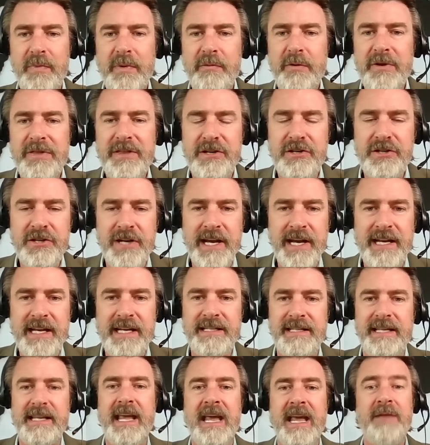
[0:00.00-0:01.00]
but with the
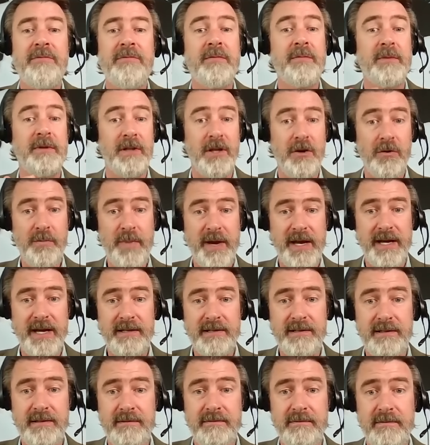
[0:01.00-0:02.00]
Chinese, they came from a low
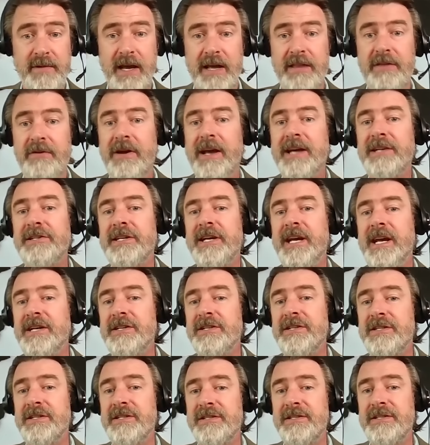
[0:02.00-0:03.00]
base, and their
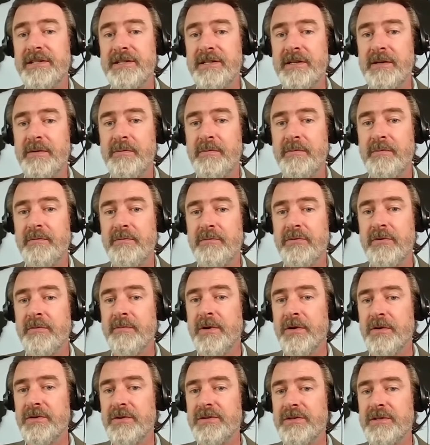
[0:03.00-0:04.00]
education system
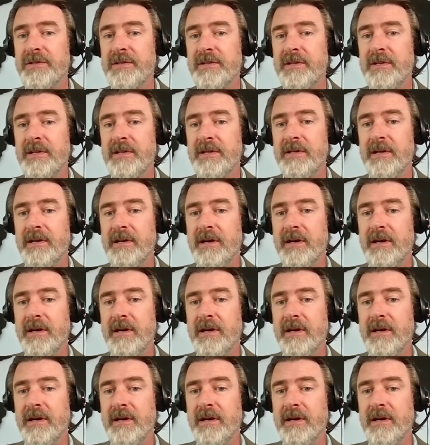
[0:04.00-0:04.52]
promotes